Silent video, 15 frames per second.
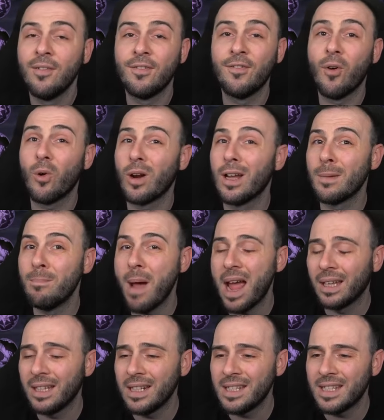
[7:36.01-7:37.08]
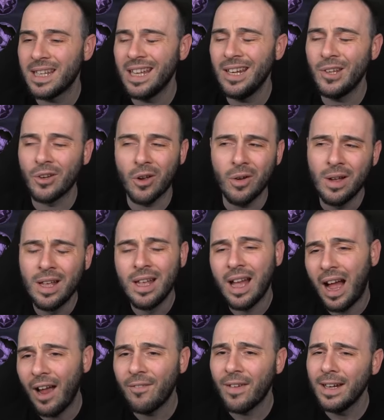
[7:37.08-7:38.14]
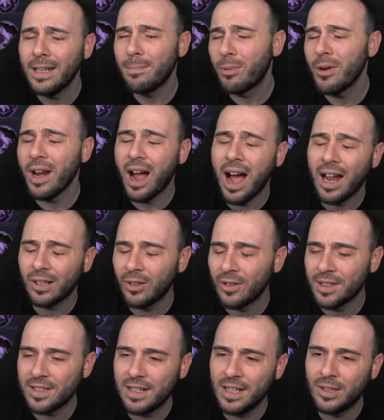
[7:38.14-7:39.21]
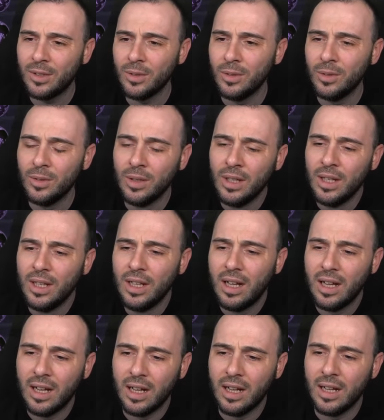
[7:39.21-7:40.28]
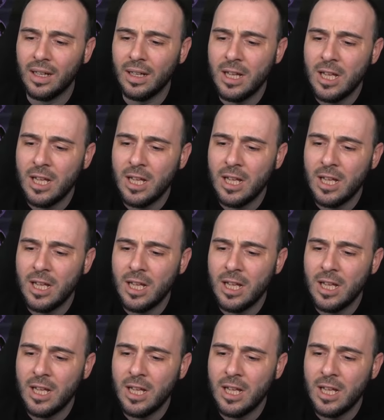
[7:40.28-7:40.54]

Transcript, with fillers: for her battle skill you know i find it pretty hard honestly to uh